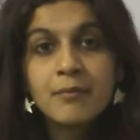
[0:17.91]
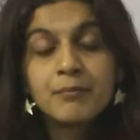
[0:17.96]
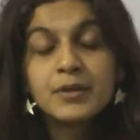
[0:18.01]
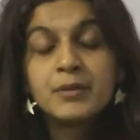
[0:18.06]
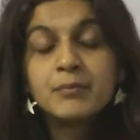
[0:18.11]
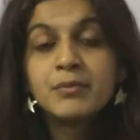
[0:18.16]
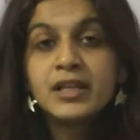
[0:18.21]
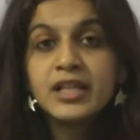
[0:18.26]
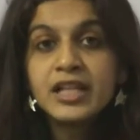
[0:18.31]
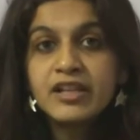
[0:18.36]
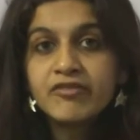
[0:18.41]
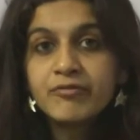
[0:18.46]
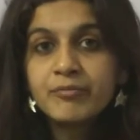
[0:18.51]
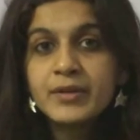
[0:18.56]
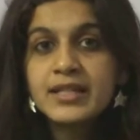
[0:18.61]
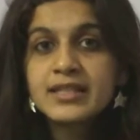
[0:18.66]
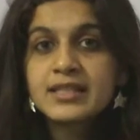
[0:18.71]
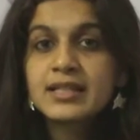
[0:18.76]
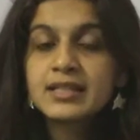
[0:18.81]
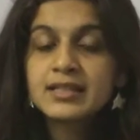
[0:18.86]
But believe
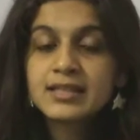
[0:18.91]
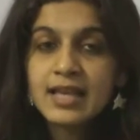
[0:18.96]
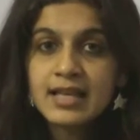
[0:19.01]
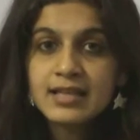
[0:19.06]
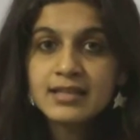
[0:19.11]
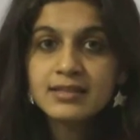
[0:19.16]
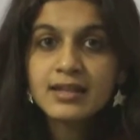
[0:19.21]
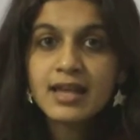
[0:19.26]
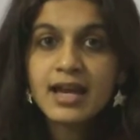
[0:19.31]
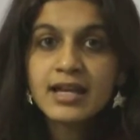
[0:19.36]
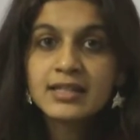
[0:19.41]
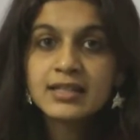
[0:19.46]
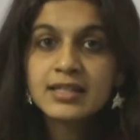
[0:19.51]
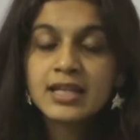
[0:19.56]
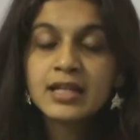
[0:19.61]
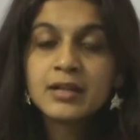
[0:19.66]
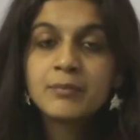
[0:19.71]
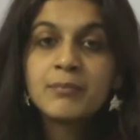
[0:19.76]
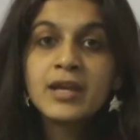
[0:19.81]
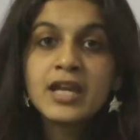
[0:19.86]
me, success
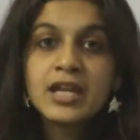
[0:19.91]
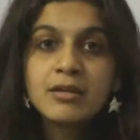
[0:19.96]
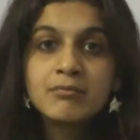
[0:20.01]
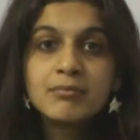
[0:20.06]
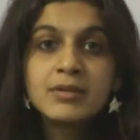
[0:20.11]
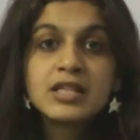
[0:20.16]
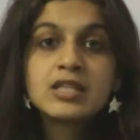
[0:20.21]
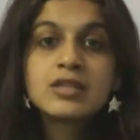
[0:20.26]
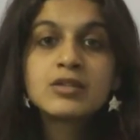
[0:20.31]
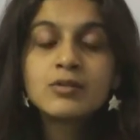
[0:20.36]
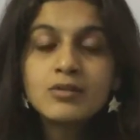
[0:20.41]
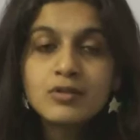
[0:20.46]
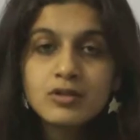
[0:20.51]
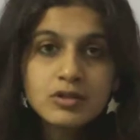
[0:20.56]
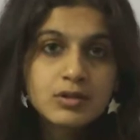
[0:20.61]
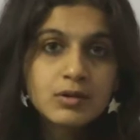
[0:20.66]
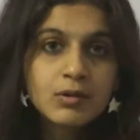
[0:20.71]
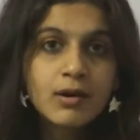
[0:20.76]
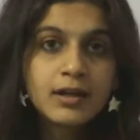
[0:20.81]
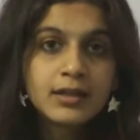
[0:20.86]
writing made me so
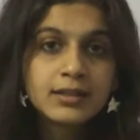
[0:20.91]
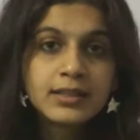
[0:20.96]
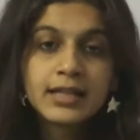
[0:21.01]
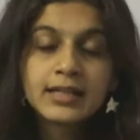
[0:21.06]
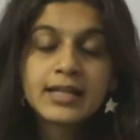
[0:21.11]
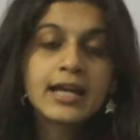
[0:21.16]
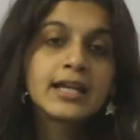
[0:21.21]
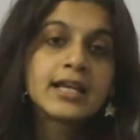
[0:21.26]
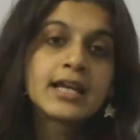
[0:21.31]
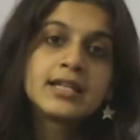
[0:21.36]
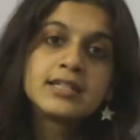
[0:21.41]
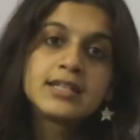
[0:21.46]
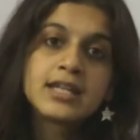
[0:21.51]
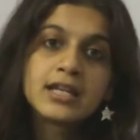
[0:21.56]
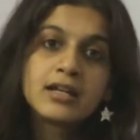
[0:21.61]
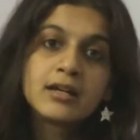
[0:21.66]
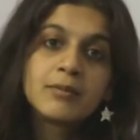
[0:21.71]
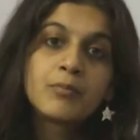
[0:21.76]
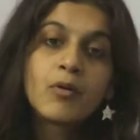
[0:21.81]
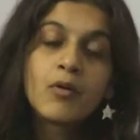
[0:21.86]
strong that I can
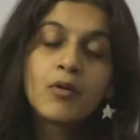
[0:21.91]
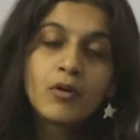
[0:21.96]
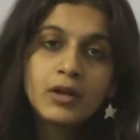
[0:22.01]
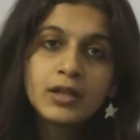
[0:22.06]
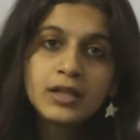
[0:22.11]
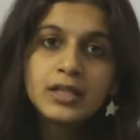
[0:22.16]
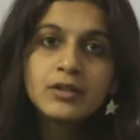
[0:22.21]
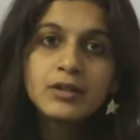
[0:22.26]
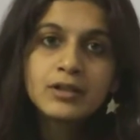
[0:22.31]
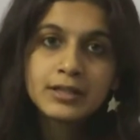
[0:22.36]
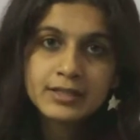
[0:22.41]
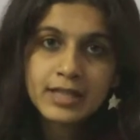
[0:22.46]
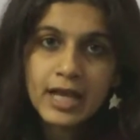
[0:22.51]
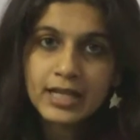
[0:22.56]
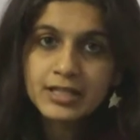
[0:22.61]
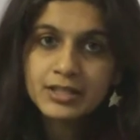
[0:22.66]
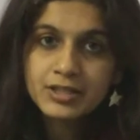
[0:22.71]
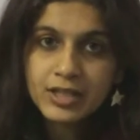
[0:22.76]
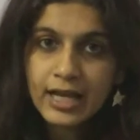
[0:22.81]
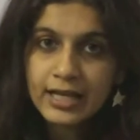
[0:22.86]
take up all the
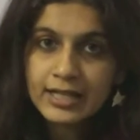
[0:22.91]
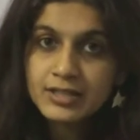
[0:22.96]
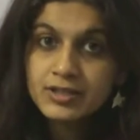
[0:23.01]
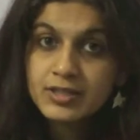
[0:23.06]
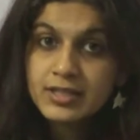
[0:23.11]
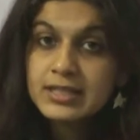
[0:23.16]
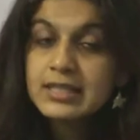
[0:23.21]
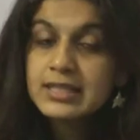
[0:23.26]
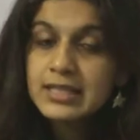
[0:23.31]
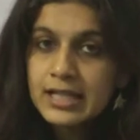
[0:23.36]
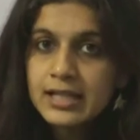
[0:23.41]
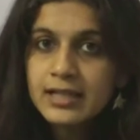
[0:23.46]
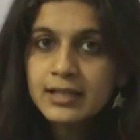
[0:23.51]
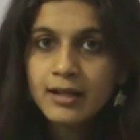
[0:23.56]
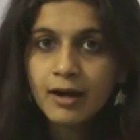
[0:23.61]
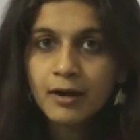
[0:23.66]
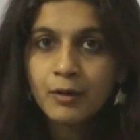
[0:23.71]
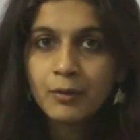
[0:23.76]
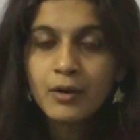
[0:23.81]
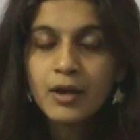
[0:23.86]
challenges till
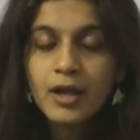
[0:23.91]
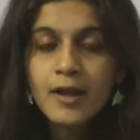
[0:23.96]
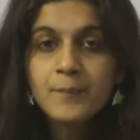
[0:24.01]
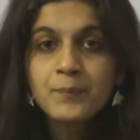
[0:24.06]
now.